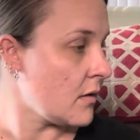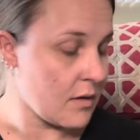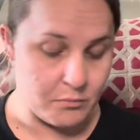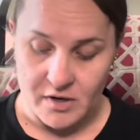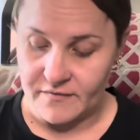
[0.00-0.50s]

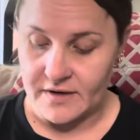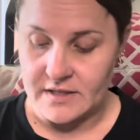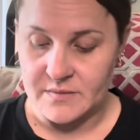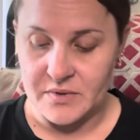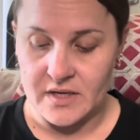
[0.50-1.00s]
The muffin
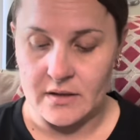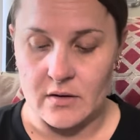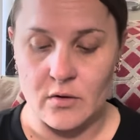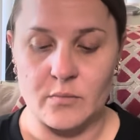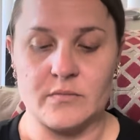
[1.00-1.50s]
is being,
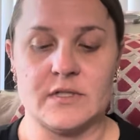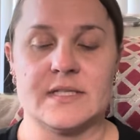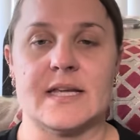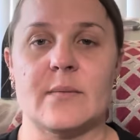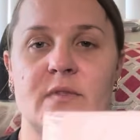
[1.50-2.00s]
oh, same